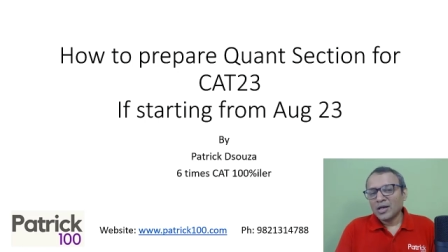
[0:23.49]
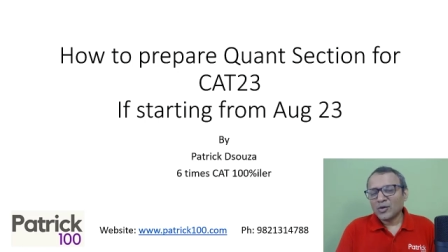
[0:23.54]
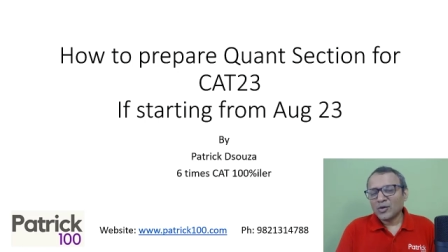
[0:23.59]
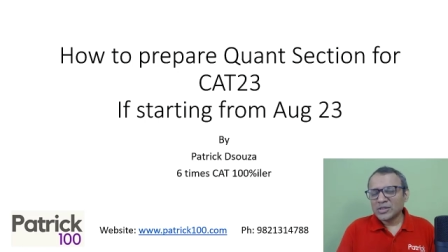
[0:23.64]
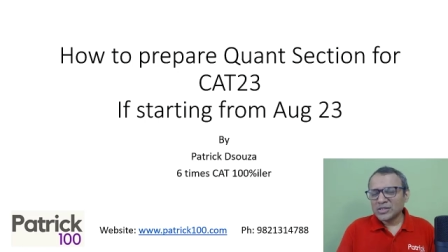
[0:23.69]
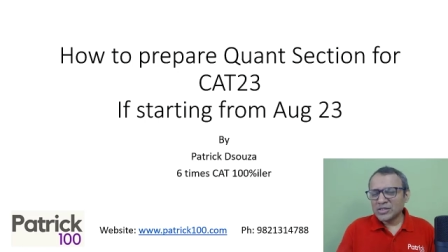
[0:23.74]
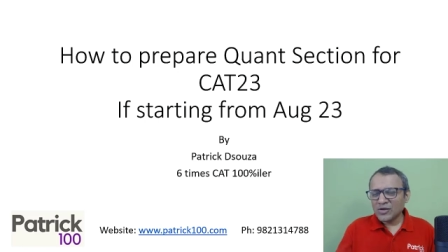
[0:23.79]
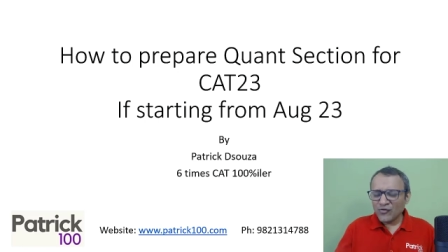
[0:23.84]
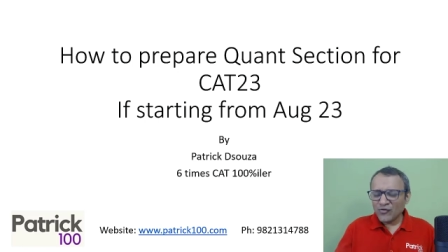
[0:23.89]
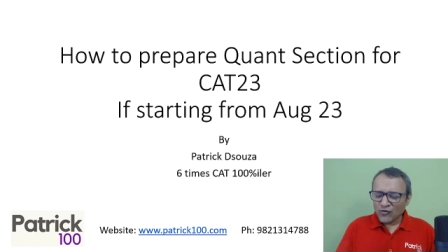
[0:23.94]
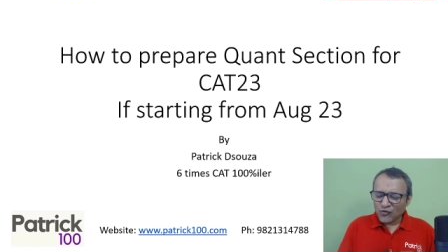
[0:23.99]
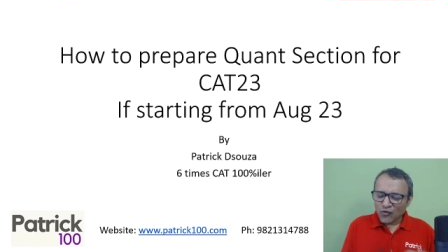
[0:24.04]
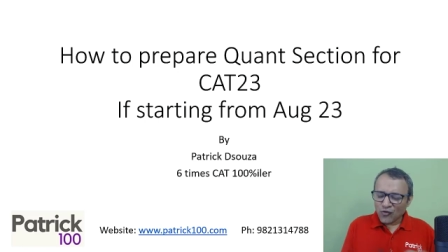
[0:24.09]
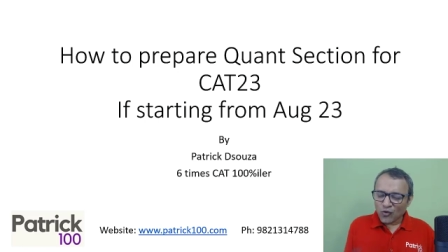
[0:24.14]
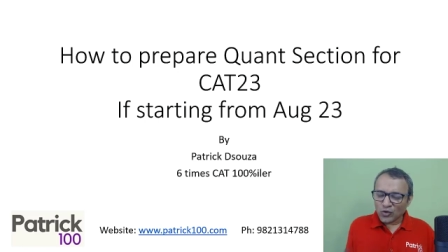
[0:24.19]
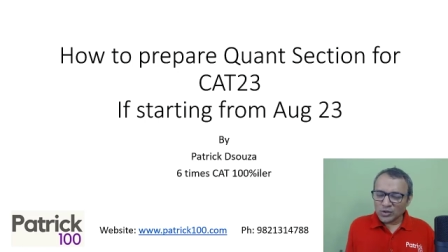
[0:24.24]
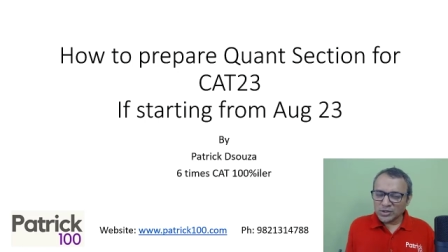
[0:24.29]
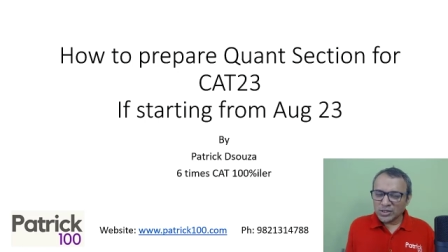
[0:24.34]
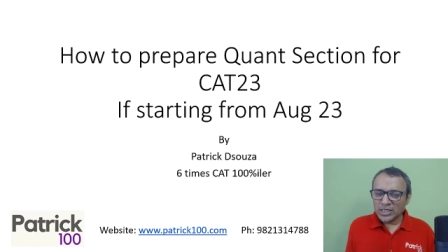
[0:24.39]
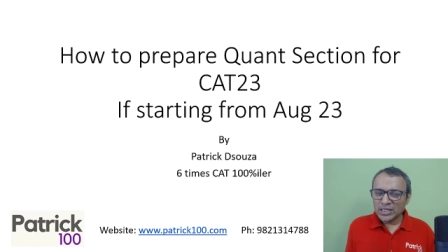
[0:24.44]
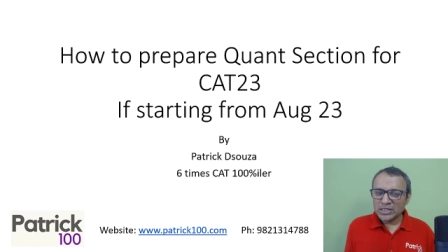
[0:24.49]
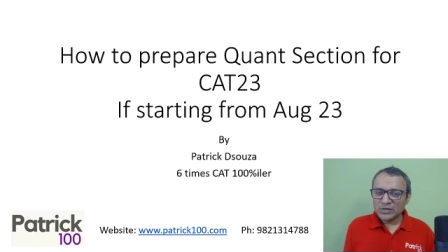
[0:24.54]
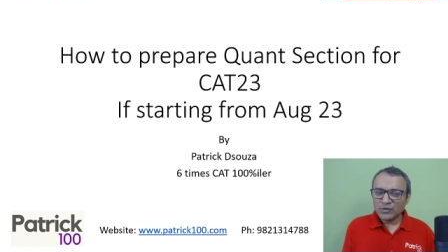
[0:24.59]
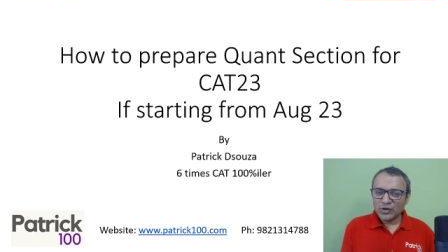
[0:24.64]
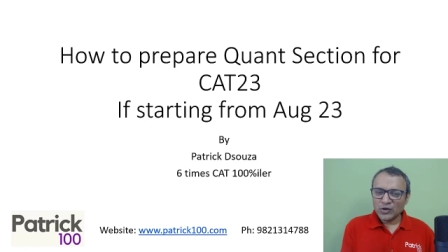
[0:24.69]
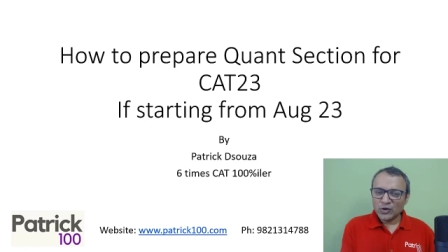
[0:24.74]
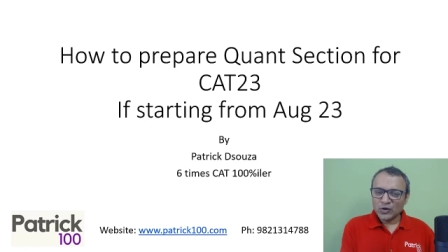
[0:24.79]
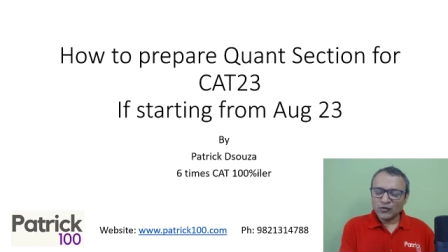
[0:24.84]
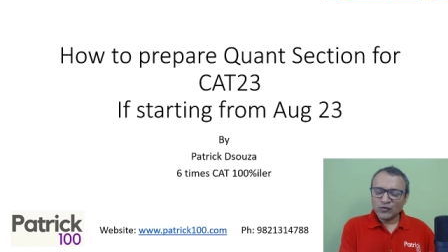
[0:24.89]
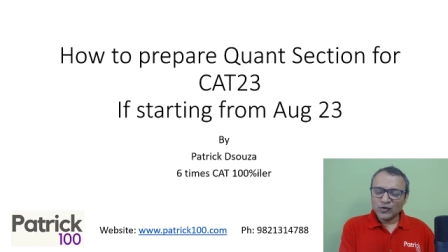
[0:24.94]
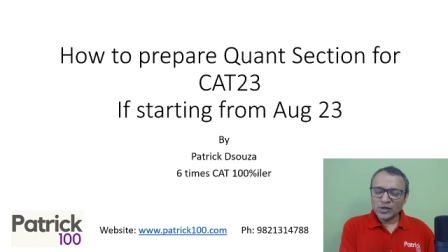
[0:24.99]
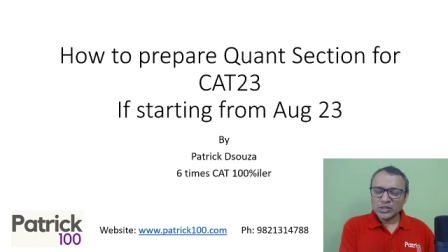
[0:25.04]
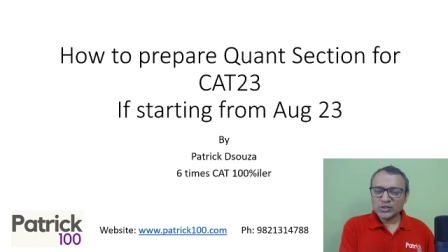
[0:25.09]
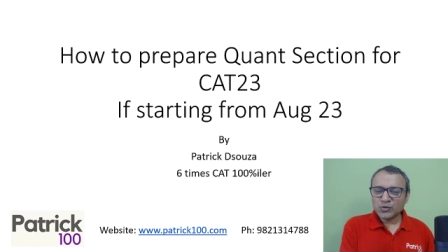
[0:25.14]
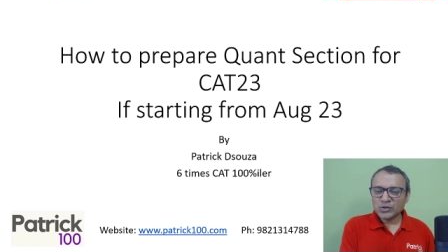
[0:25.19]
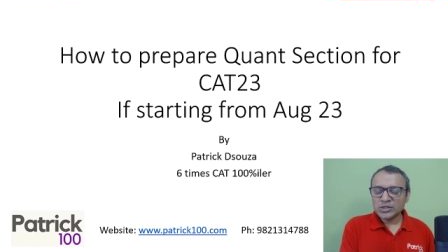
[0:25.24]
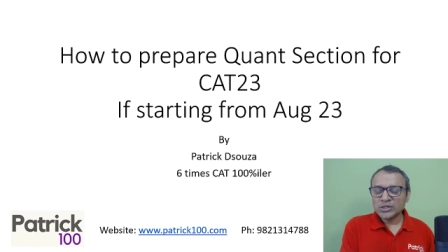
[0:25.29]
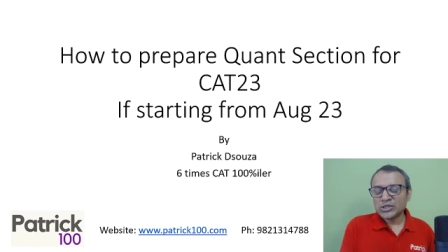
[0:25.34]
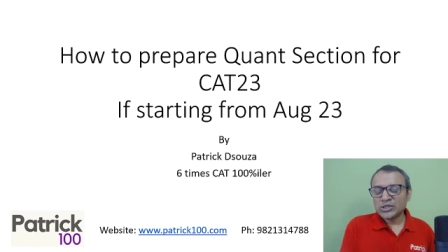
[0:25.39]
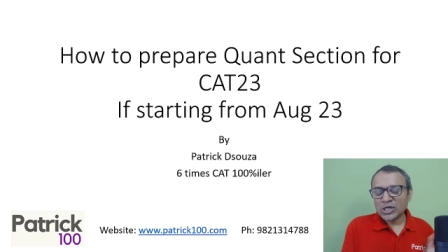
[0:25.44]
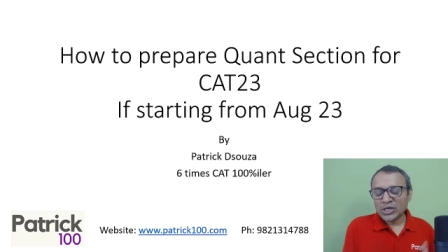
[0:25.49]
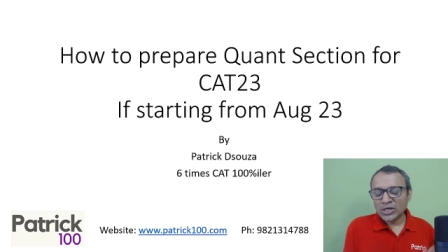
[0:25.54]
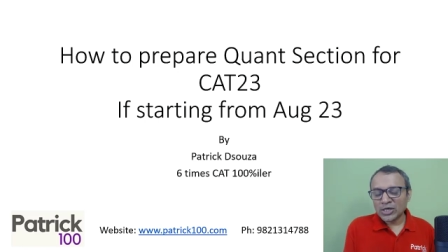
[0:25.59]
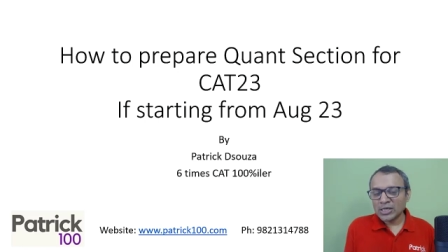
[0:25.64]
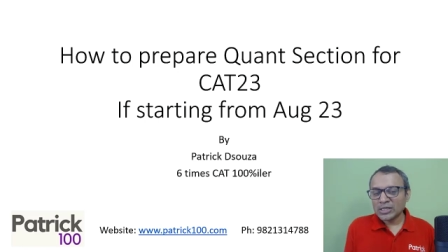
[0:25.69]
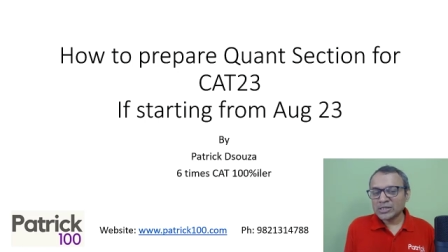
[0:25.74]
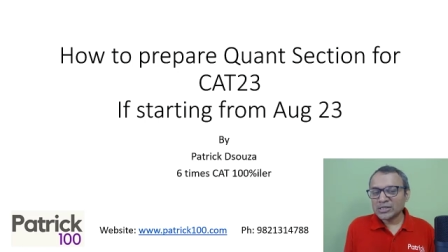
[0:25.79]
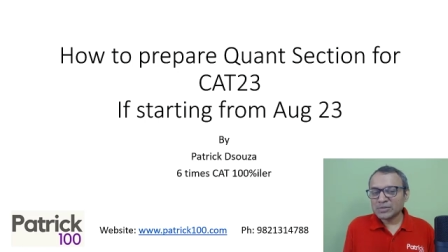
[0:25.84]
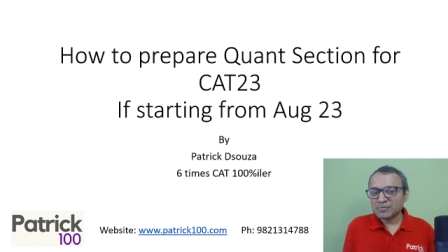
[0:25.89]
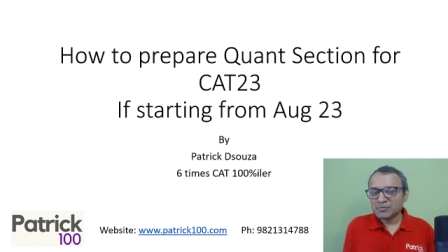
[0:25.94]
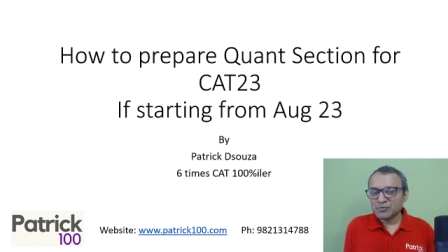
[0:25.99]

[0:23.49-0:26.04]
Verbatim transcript: This is a four series video. The first was a general